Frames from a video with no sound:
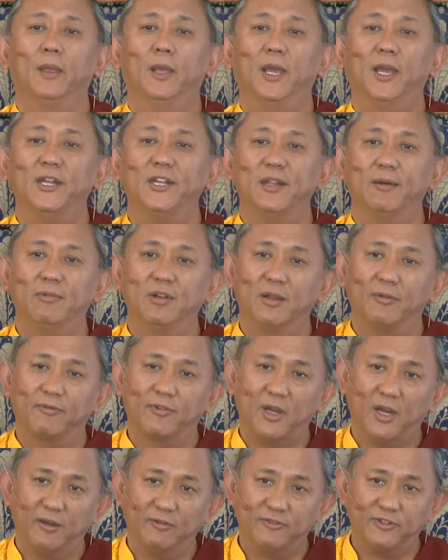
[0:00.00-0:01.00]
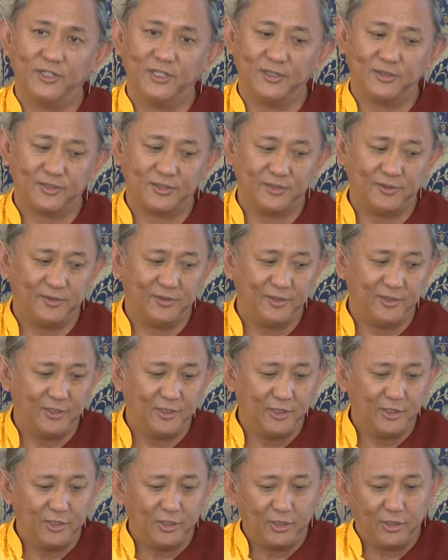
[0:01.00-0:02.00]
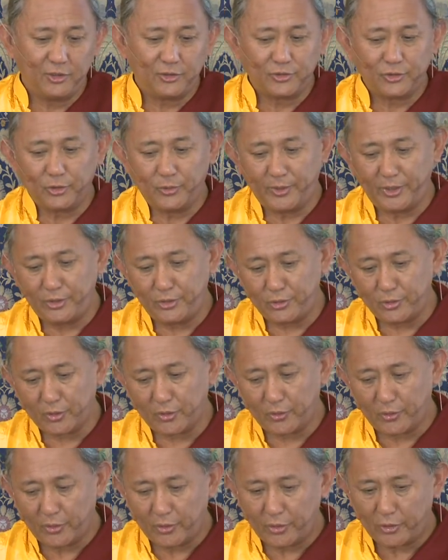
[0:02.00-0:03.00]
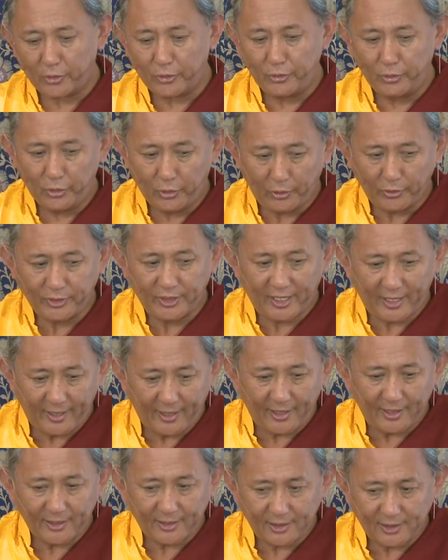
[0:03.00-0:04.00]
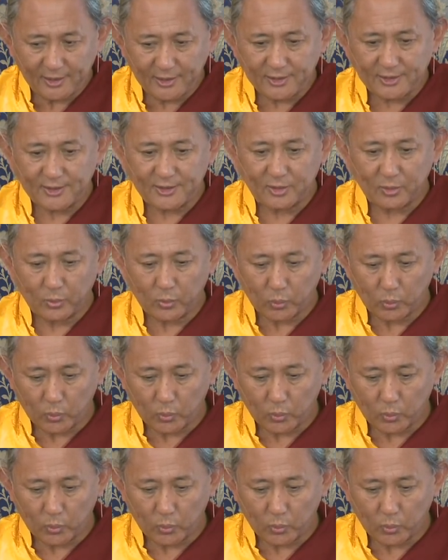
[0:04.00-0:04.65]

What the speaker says: And develop confidence. So when you know that is